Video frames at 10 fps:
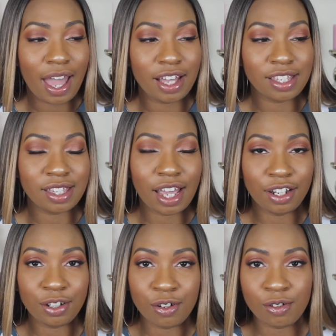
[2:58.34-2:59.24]

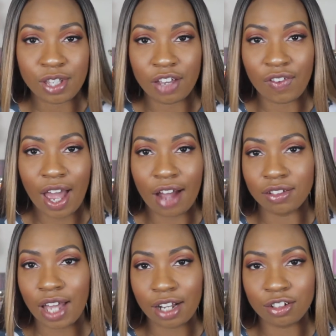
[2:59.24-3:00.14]
Sandals if I have
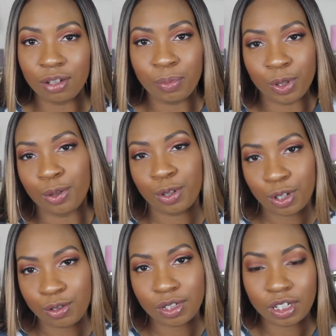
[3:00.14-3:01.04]
to actually put on
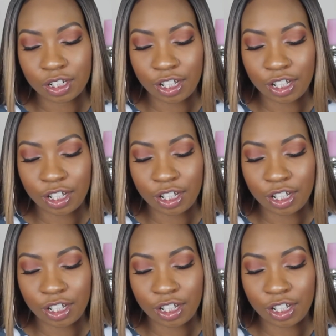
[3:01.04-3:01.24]
clothes and look